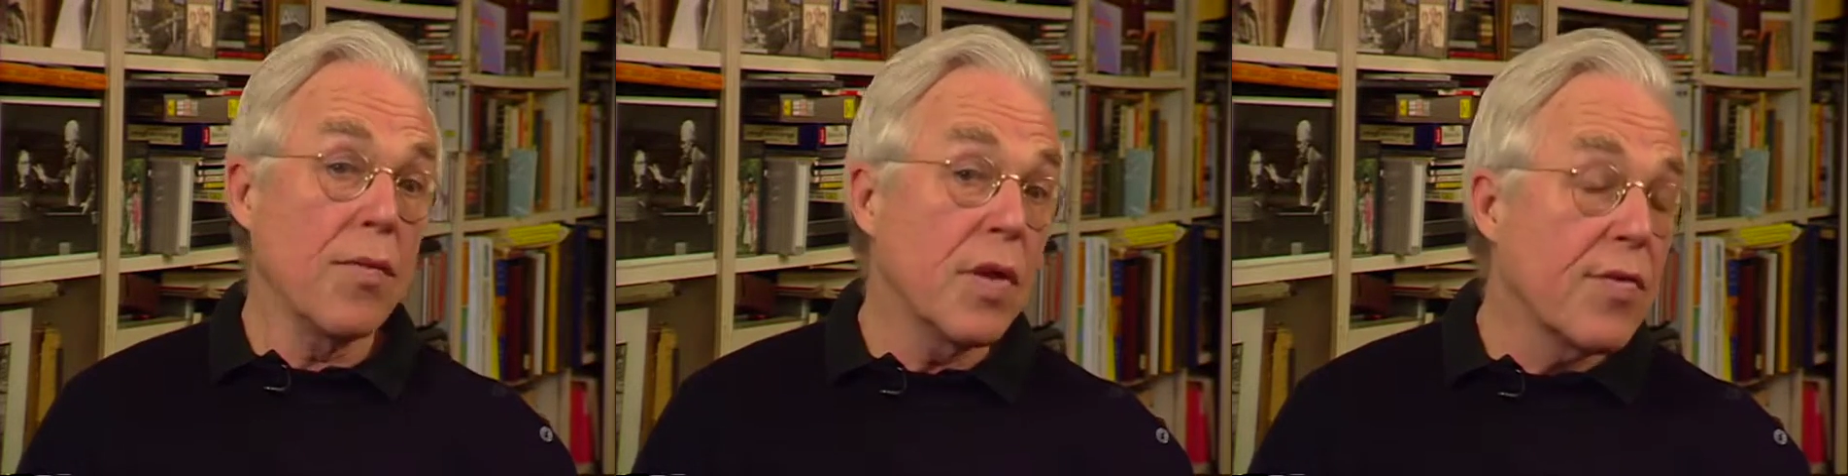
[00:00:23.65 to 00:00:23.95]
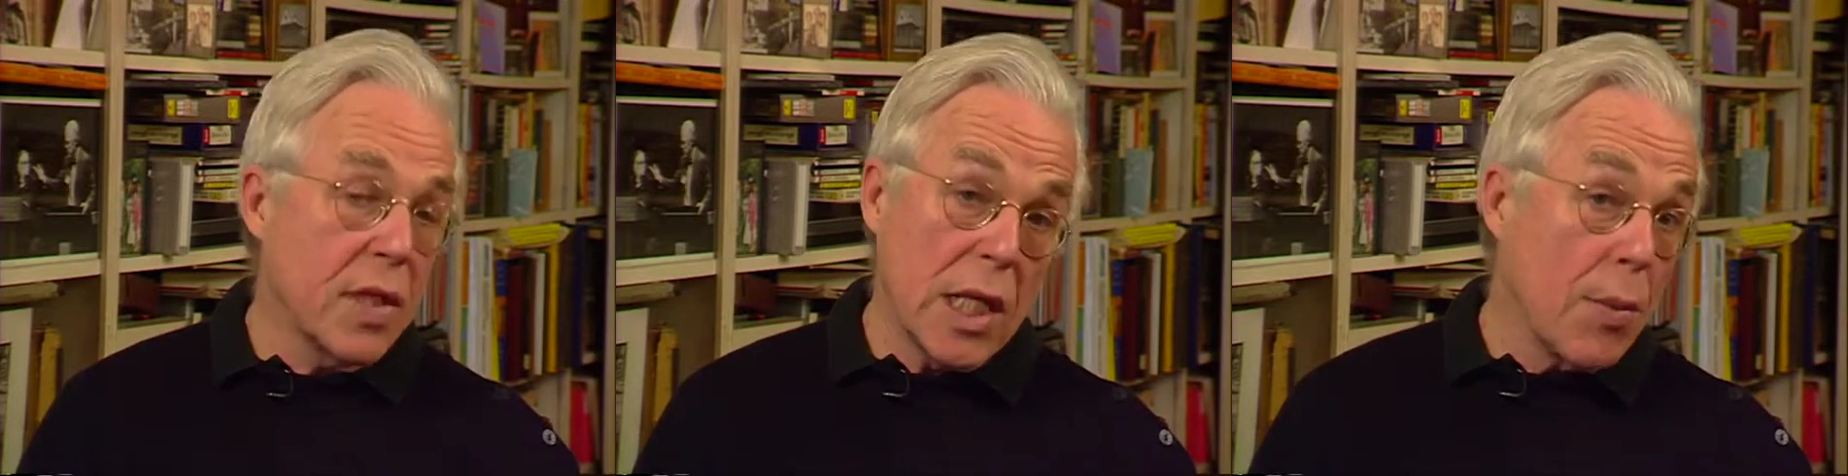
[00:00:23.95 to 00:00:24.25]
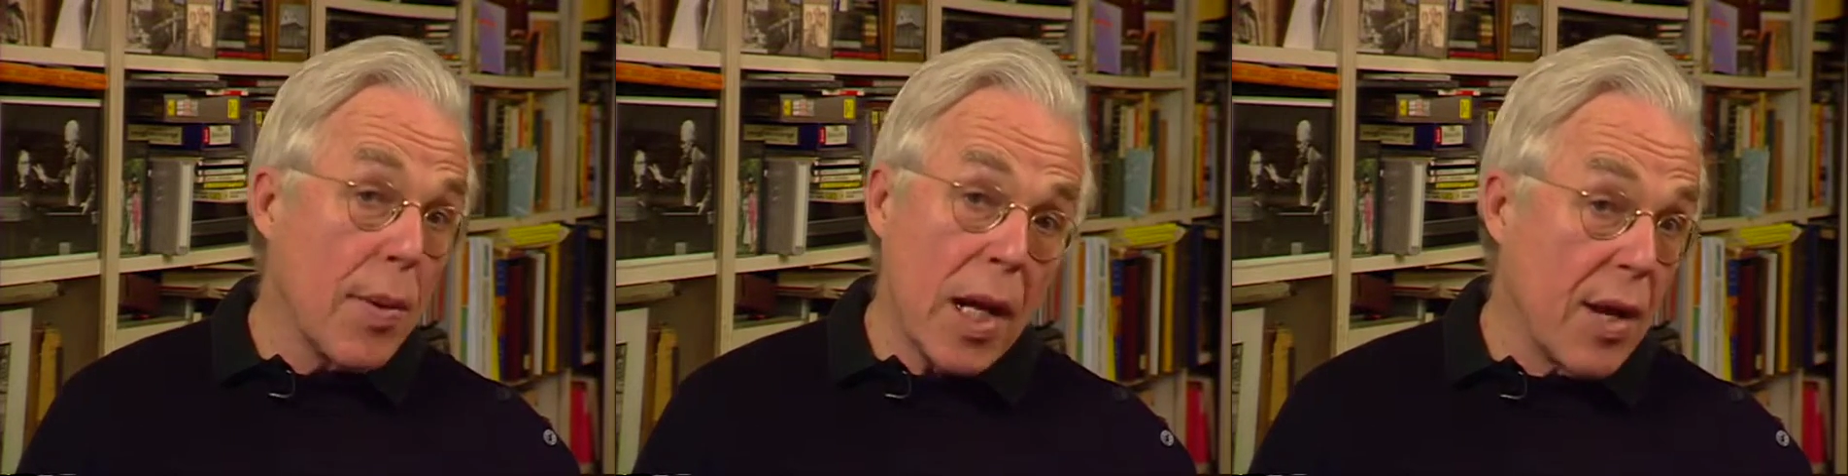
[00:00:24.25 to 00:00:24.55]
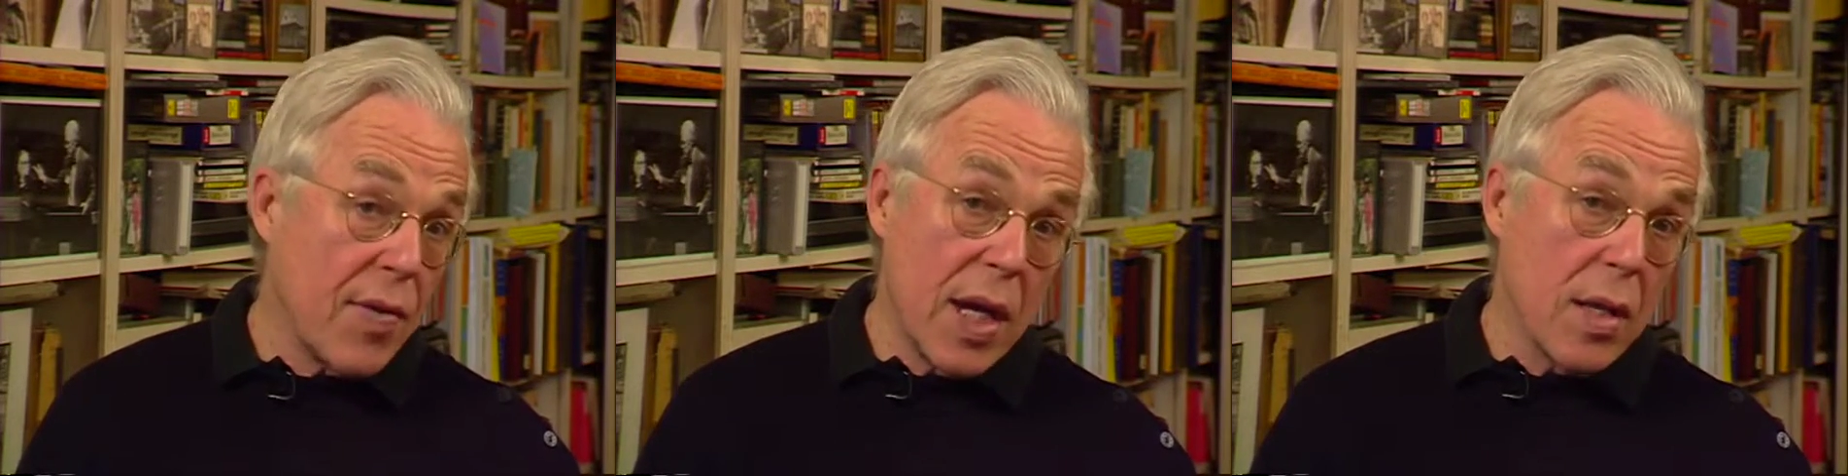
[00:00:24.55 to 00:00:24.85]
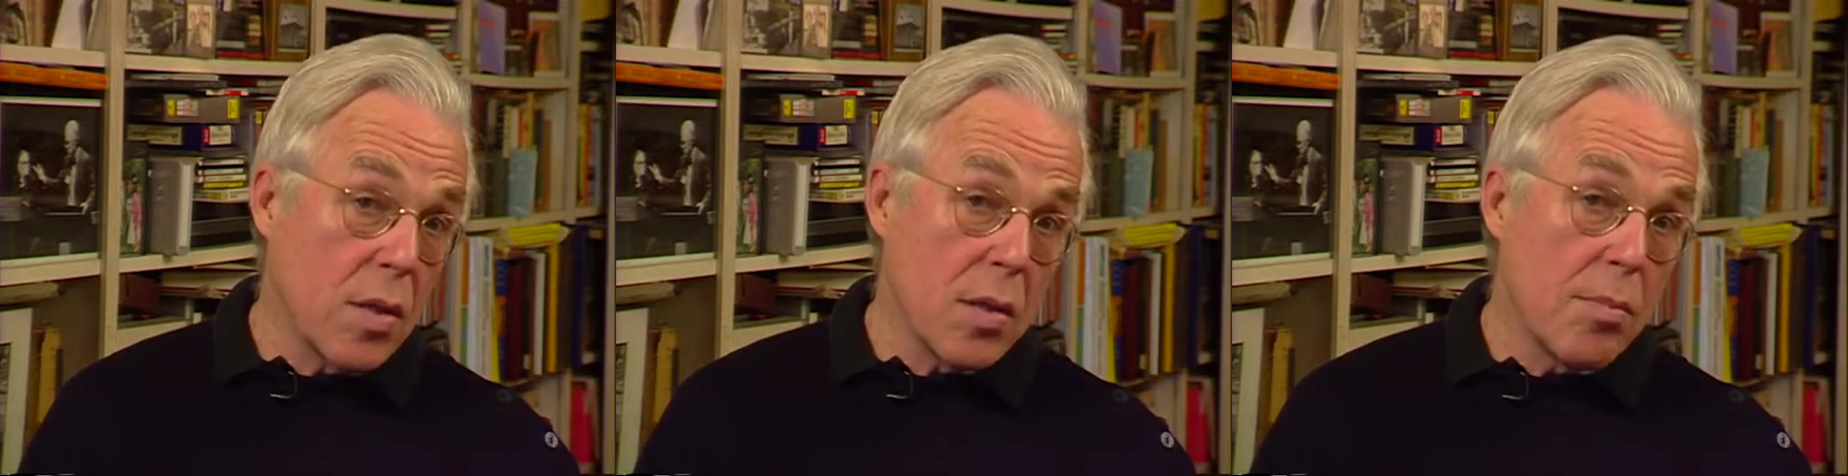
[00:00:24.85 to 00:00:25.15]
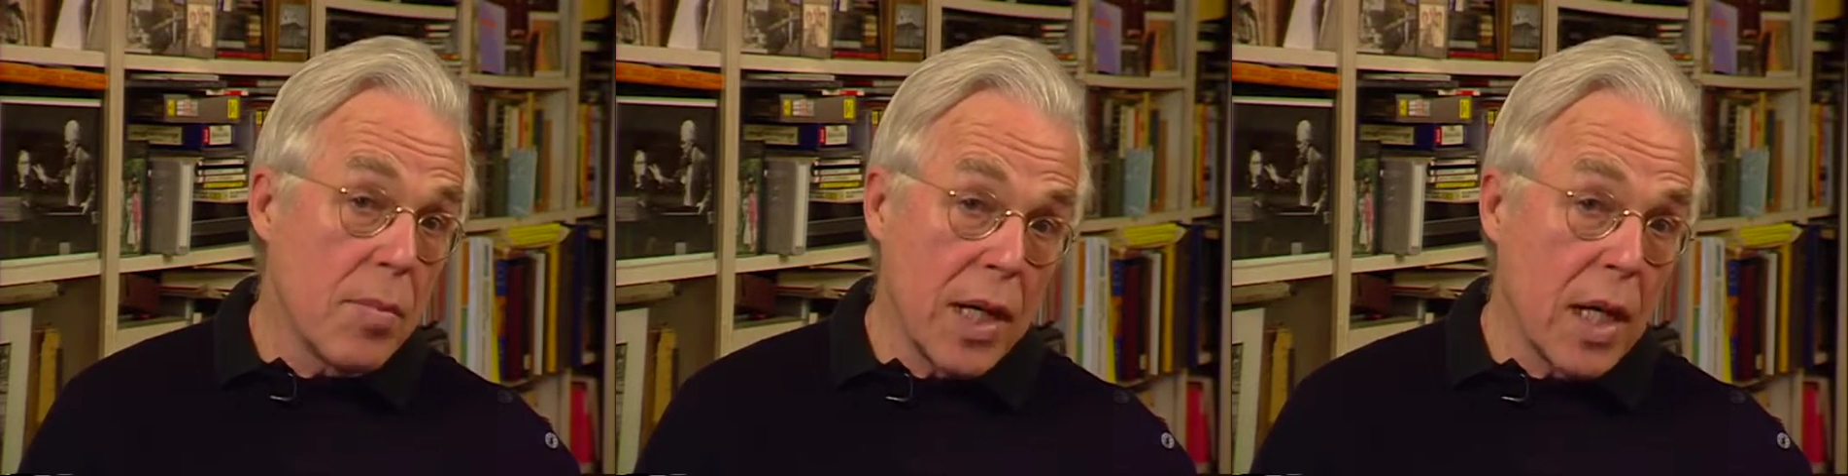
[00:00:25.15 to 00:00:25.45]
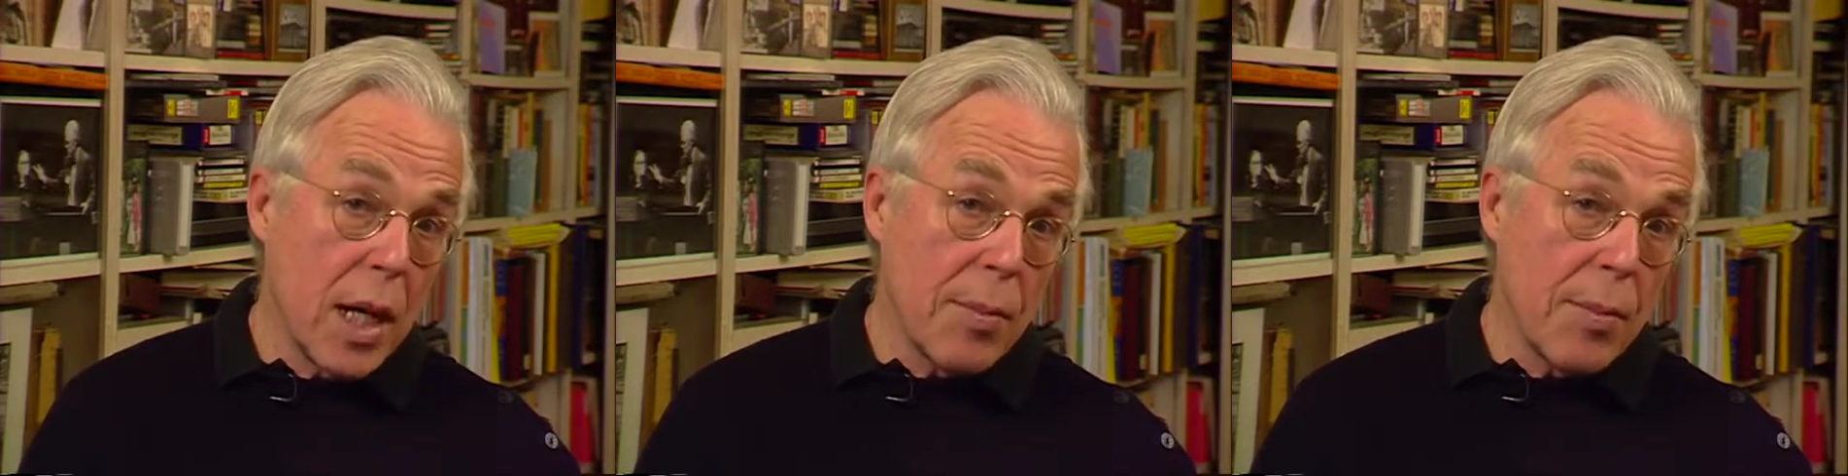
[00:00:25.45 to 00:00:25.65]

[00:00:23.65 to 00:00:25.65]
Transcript: for the first time in my life I had some money.